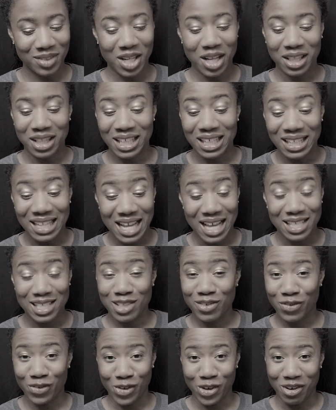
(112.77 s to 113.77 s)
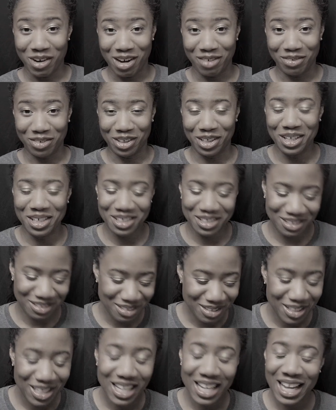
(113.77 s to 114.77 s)
Nothing lasts forever.
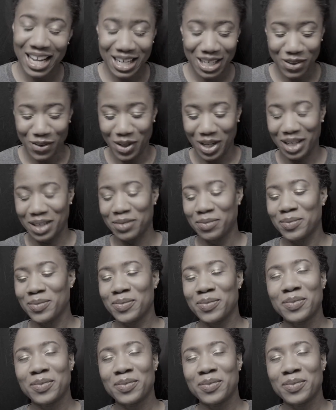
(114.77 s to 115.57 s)
Anyway,